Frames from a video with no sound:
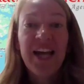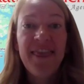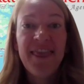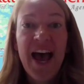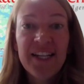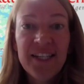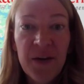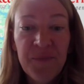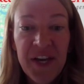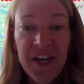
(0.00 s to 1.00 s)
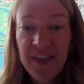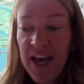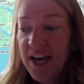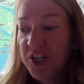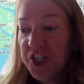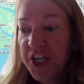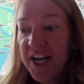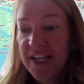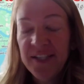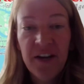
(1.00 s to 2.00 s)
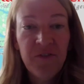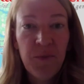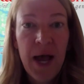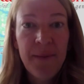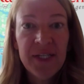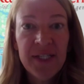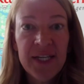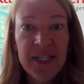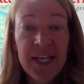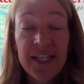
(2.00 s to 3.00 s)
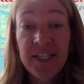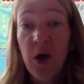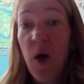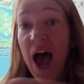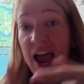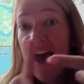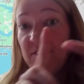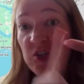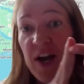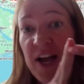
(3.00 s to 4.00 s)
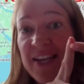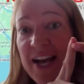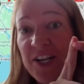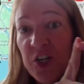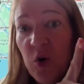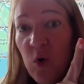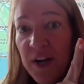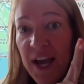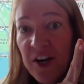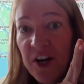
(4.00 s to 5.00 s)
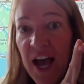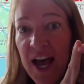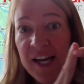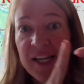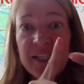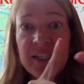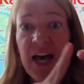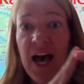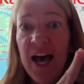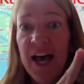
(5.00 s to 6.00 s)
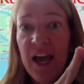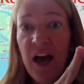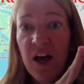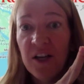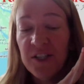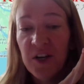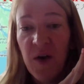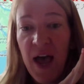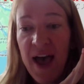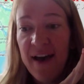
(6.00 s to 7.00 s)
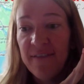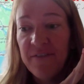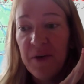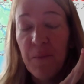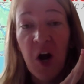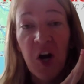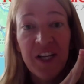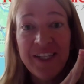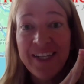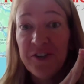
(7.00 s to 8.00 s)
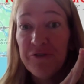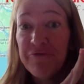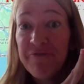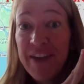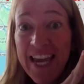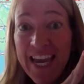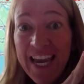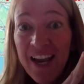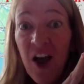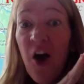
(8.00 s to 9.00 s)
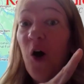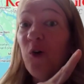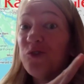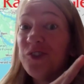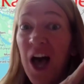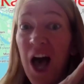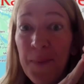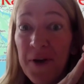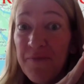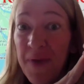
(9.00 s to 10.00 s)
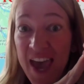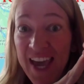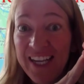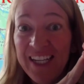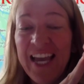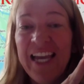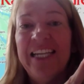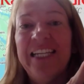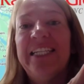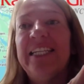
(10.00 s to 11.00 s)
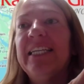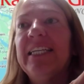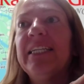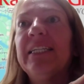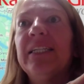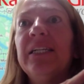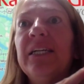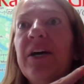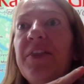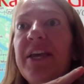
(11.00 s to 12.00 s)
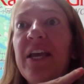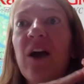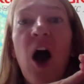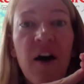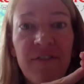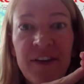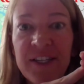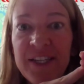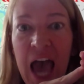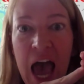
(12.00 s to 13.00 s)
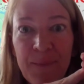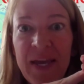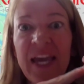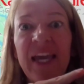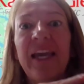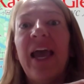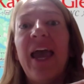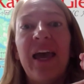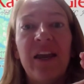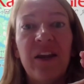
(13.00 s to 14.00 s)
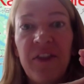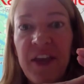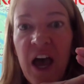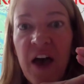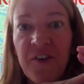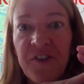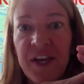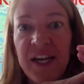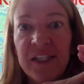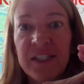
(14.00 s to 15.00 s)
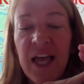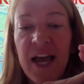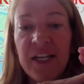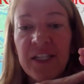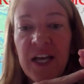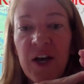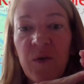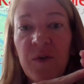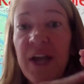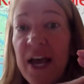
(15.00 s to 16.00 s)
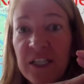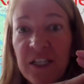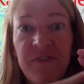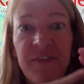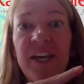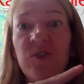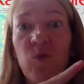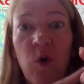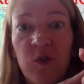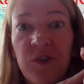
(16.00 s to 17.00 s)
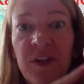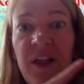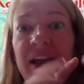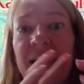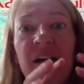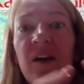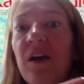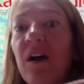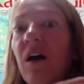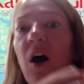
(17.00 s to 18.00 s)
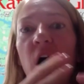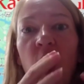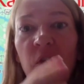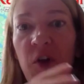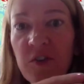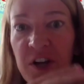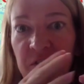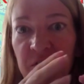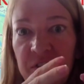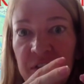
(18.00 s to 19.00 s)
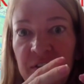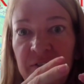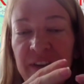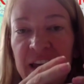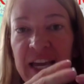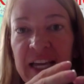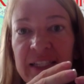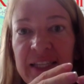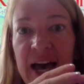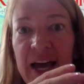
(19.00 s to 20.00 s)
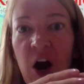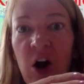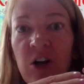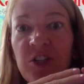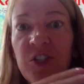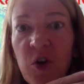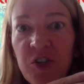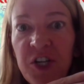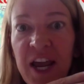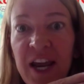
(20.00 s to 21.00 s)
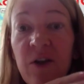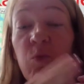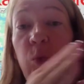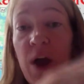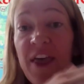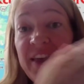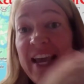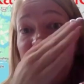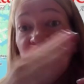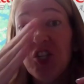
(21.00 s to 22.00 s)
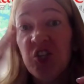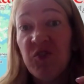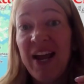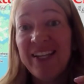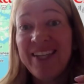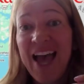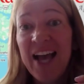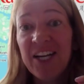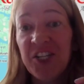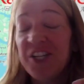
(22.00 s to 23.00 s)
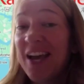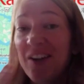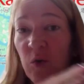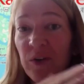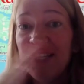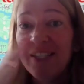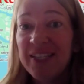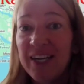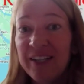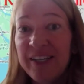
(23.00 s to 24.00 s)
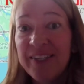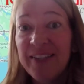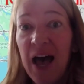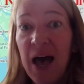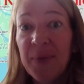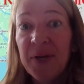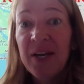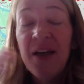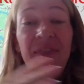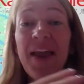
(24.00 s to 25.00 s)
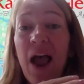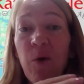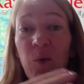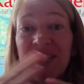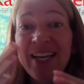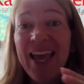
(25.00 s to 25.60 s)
And that's something that she has done for my business is so I have a transaction coordinator, guys. I also have the market center fee on top of paying into the office capping and the other things like so desk fees, royalty, like all those other fees that are associated with each transaction that don't necessarily stop that I wasn't